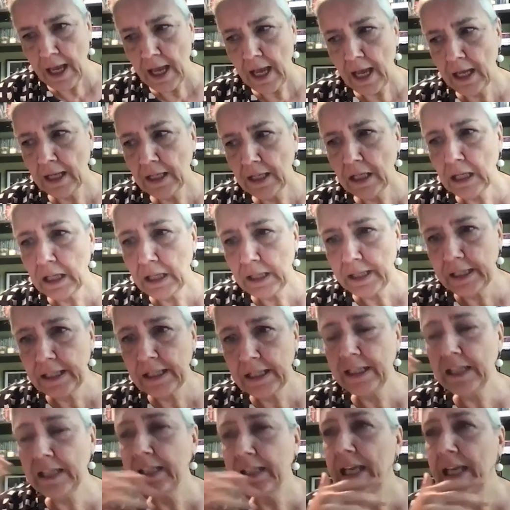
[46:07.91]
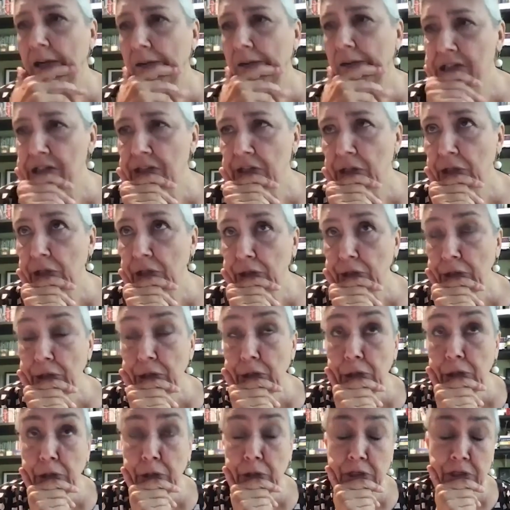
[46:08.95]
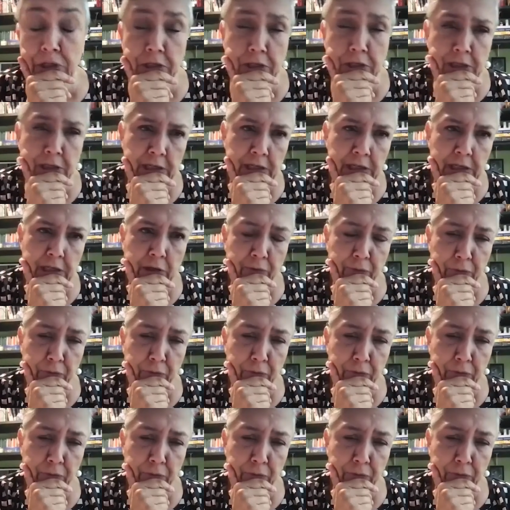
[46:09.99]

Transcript: And clearly, there is a huge need